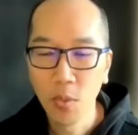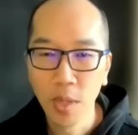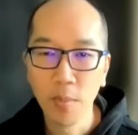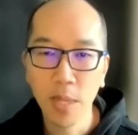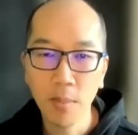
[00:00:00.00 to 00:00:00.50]

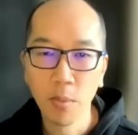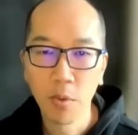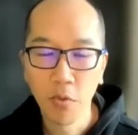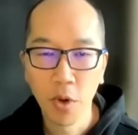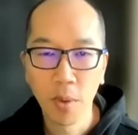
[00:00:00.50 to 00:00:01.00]
with people
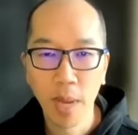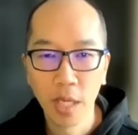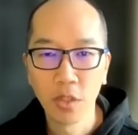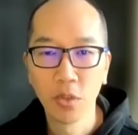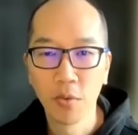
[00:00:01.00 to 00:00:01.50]
preferring
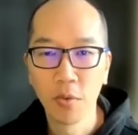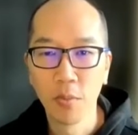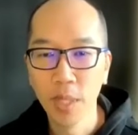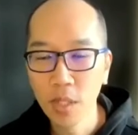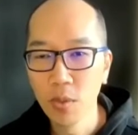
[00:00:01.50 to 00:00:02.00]
managers who are
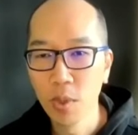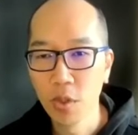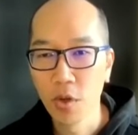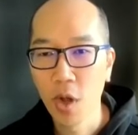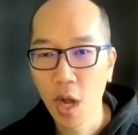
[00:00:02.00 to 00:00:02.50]
familiar with
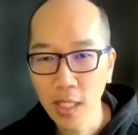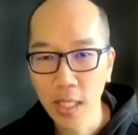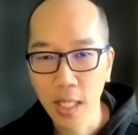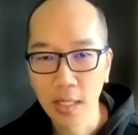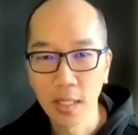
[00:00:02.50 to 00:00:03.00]
their
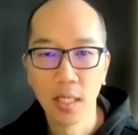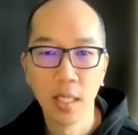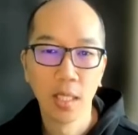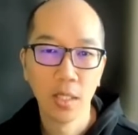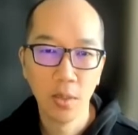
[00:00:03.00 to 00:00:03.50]
contexts,
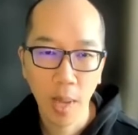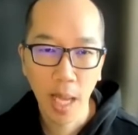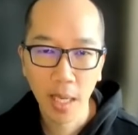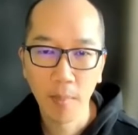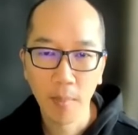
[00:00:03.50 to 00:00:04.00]
you
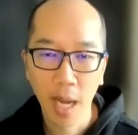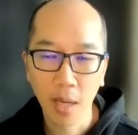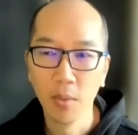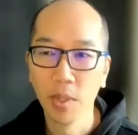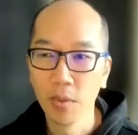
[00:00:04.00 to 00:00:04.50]
end up
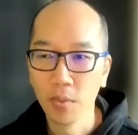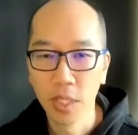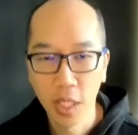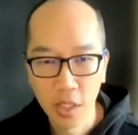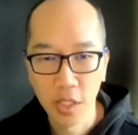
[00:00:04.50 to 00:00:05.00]
back with
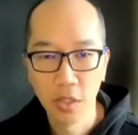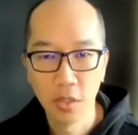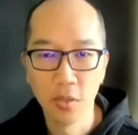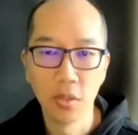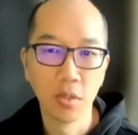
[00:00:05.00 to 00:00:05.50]
retention
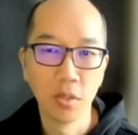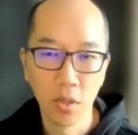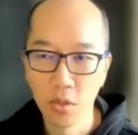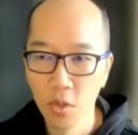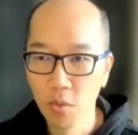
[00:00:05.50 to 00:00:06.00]
issues. So
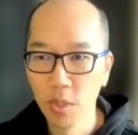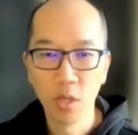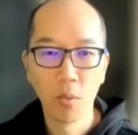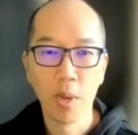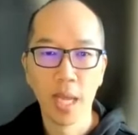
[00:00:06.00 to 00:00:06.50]
there's really
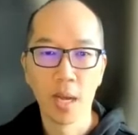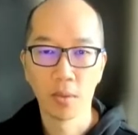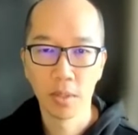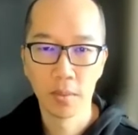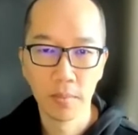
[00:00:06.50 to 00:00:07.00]
no way out.